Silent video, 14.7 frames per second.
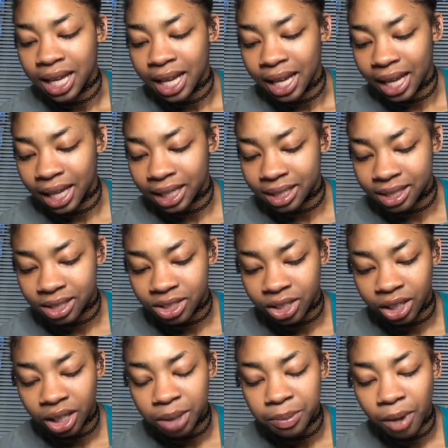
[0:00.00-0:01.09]
It is a
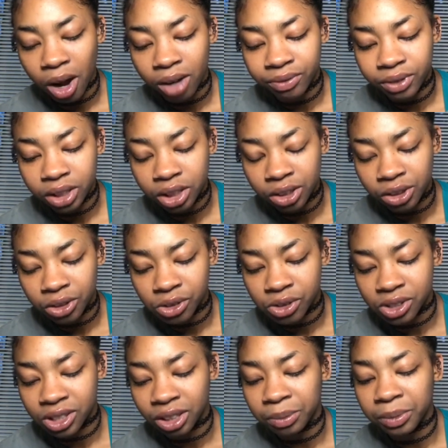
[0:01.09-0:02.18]
term often used,
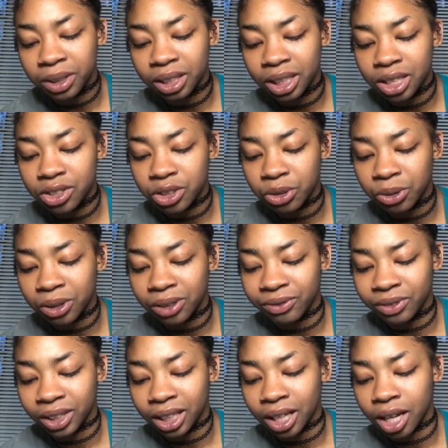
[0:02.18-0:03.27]
seemingly
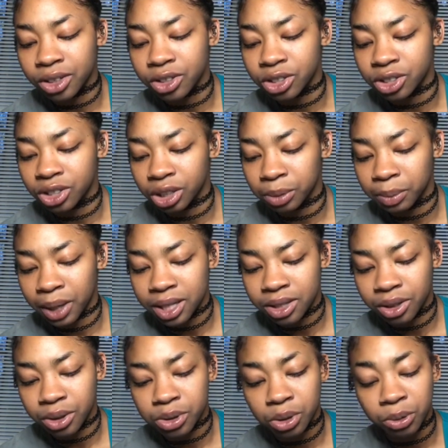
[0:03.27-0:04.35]
intuitively understood by
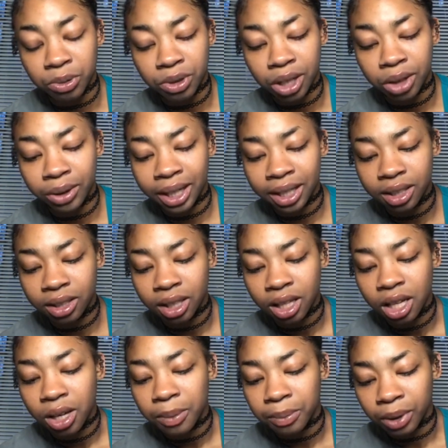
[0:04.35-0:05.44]
those who know it,
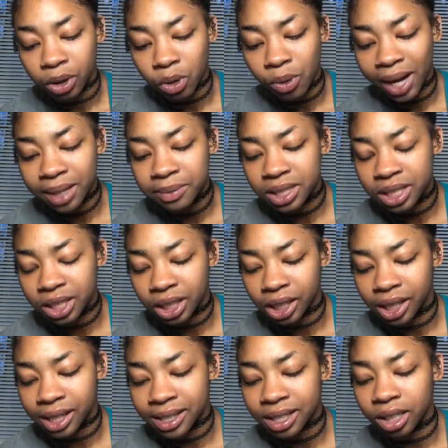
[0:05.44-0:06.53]
but quite
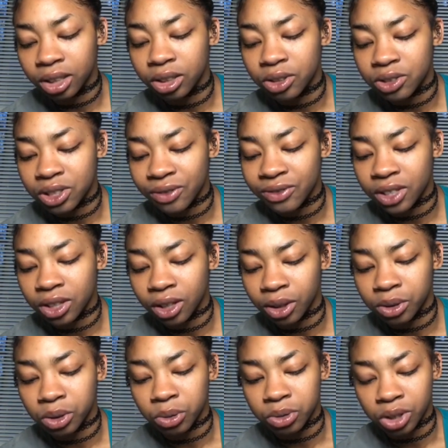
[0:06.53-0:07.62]
mysterious and elusive to
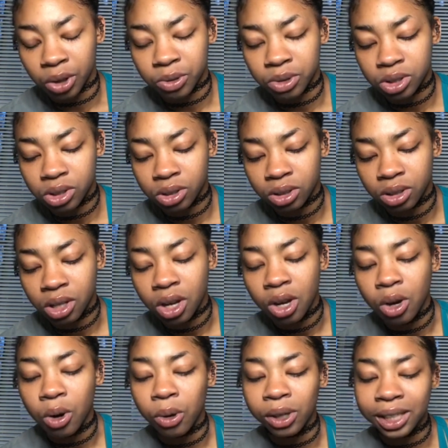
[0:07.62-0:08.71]
those who don't.
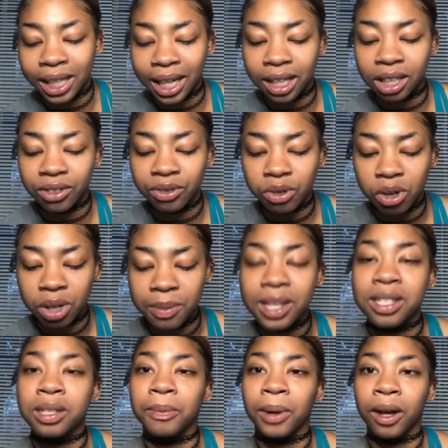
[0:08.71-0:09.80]
Organic form
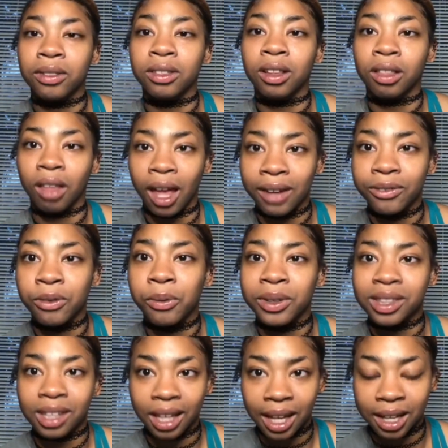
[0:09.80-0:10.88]
is about the life
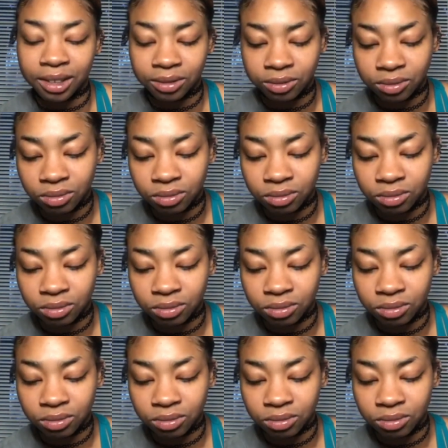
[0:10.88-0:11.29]
within.